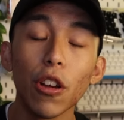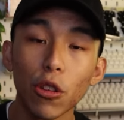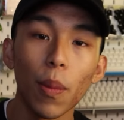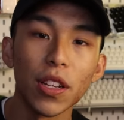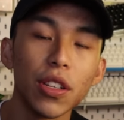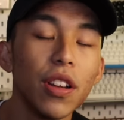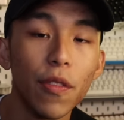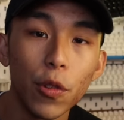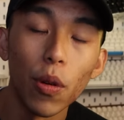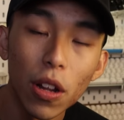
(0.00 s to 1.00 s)
Not to mention,
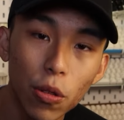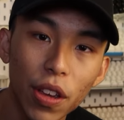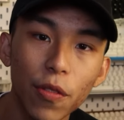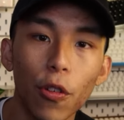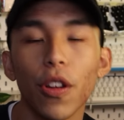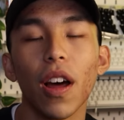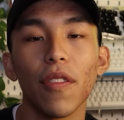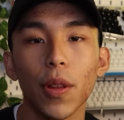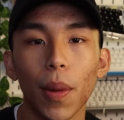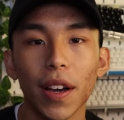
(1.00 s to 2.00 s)
if you are looking for an
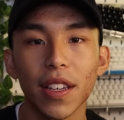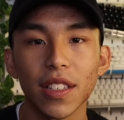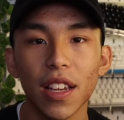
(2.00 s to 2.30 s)
aftermarket